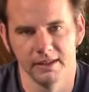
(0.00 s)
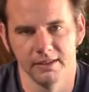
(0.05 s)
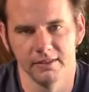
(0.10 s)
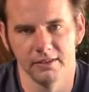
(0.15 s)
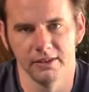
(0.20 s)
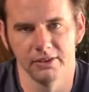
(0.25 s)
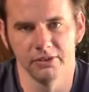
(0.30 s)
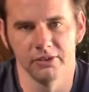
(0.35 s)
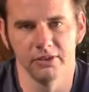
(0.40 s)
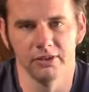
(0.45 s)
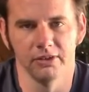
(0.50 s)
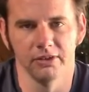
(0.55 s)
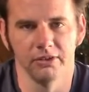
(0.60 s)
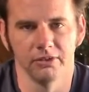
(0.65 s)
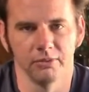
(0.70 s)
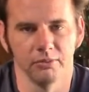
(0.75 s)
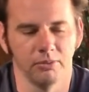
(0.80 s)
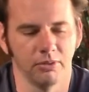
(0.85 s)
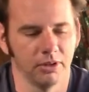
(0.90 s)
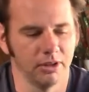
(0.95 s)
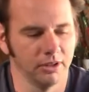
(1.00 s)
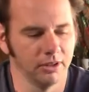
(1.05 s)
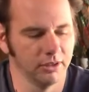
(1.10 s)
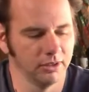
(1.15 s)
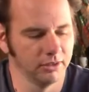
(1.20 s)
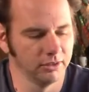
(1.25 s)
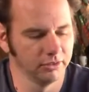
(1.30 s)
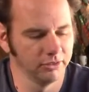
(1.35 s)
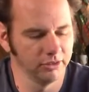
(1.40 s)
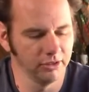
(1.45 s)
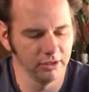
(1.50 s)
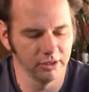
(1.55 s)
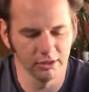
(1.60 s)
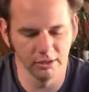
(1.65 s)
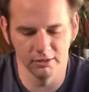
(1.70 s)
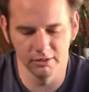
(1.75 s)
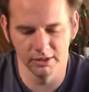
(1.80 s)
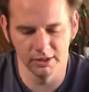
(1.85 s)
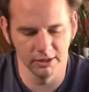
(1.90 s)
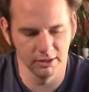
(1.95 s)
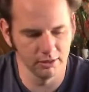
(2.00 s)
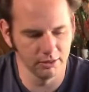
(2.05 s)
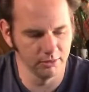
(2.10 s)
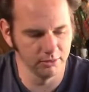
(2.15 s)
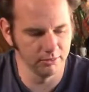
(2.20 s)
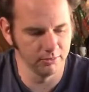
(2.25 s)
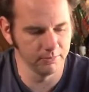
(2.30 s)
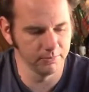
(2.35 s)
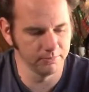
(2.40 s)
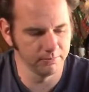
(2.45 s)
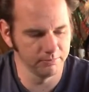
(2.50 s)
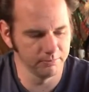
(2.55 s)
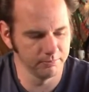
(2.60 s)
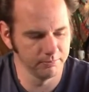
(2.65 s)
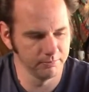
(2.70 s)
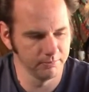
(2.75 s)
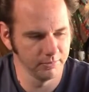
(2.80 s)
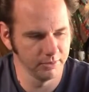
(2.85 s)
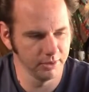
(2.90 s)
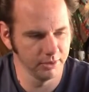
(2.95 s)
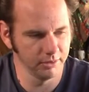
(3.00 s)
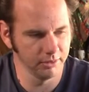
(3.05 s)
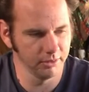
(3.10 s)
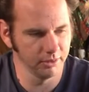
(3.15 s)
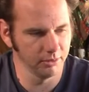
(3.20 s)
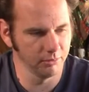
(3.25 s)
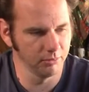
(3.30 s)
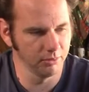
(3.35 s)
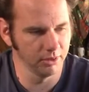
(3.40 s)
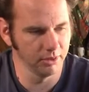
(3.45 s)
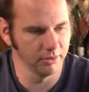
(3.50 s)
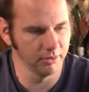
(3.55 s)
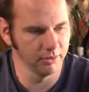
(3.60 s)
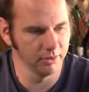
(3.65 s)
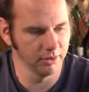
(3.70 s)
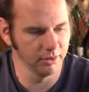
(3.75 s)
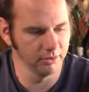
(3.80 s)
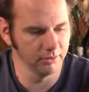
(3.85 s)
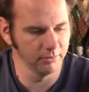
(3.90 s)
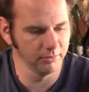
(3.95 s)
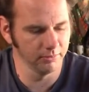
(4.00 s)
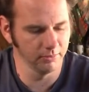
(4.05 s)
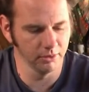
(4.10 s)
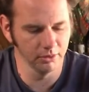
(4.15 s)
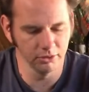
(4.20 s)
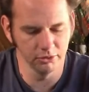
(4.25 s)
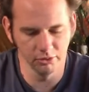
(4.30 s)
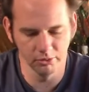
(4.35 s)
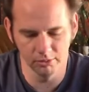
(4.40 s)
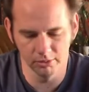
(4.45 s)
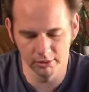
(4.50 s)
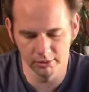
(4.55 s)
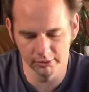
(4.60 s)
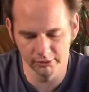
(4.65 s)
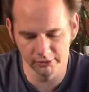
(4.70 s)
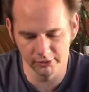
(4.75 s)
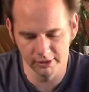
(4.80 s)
This is one channel out of, I think, one of the front doors,